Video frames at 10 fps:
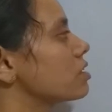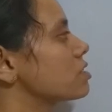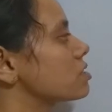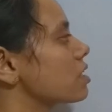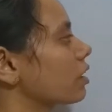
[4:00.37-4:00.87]

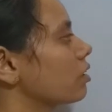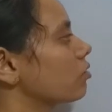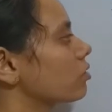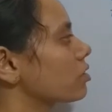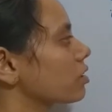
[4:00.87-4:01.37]
second
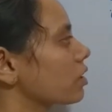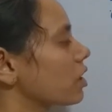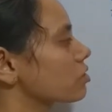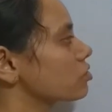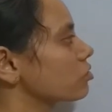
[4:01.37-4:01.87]
order
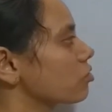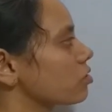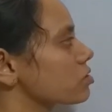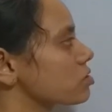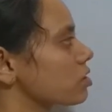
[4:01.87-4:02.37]
reaction
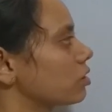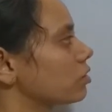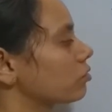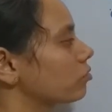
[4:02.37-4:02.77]
constant.